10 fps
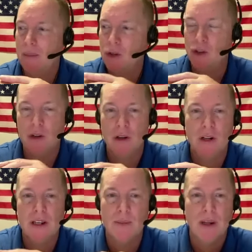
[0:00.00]
I'm sure
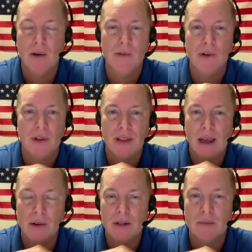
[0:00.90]
he's been over
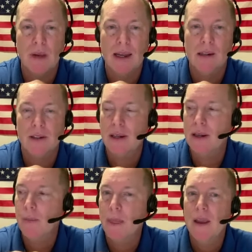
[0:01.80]
1,000 miles.
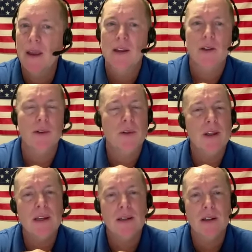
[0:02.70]
And so the
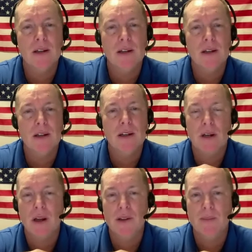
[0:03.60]
thing is,
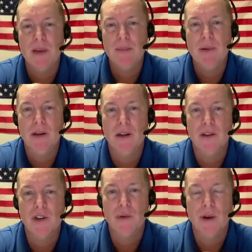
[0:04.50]
there were other people in
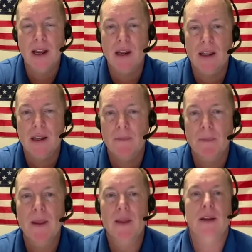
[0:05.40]
Australia
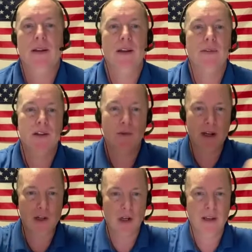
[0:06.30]
that did this
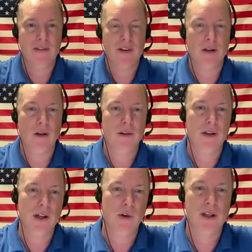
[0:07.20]
ridge lift along the
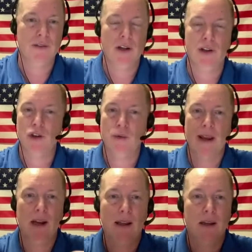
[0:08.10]
coast of
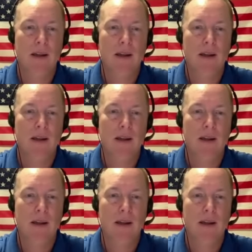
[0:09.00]
Australia,